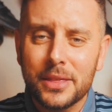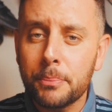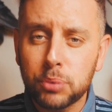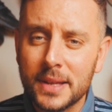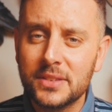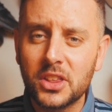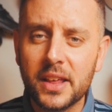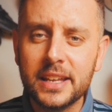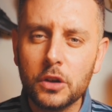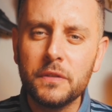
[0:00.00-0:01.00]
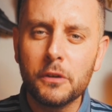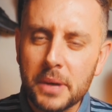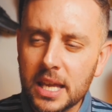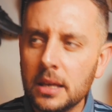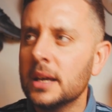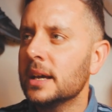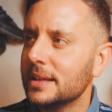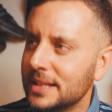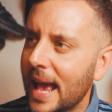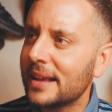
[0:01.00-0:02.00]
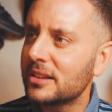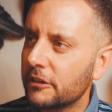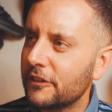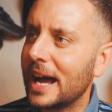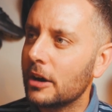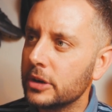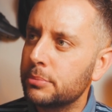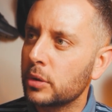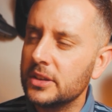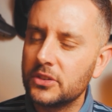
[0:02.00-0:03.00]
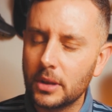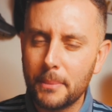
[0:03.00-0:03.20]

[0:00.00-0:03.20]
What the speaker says: The prints that they do for me, yes, the flowery prints,